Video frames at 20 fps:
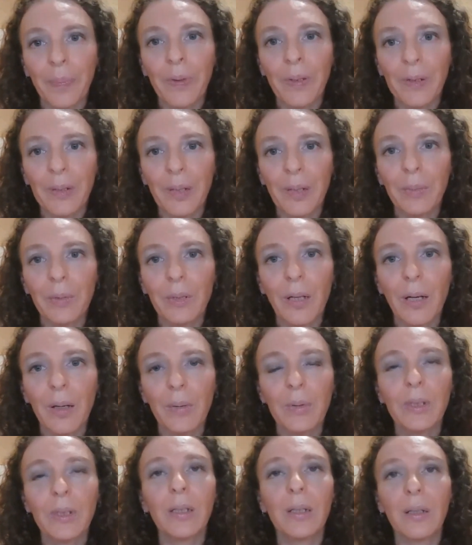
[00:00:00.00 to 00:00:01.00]

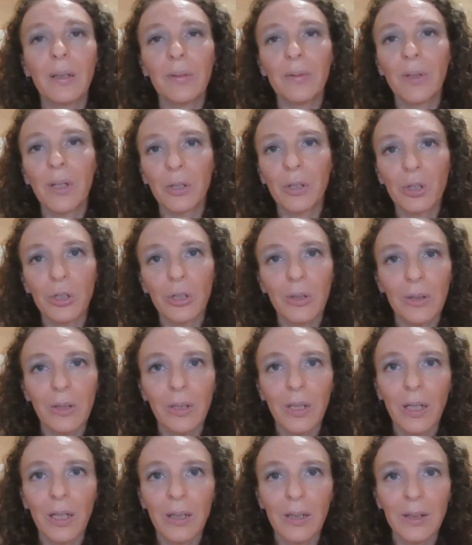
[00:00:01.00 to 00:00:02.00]
Sometimes the conventional
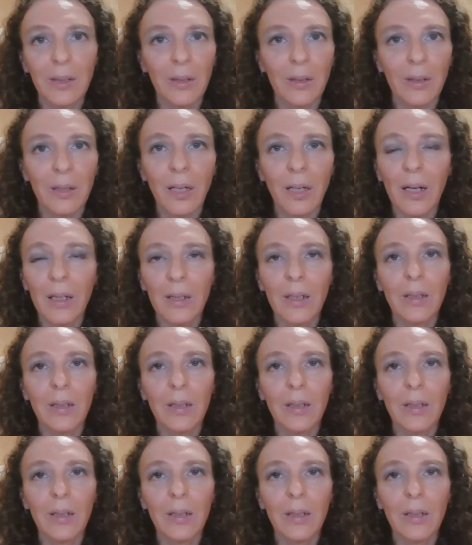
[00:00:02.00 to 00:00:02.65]
tests are not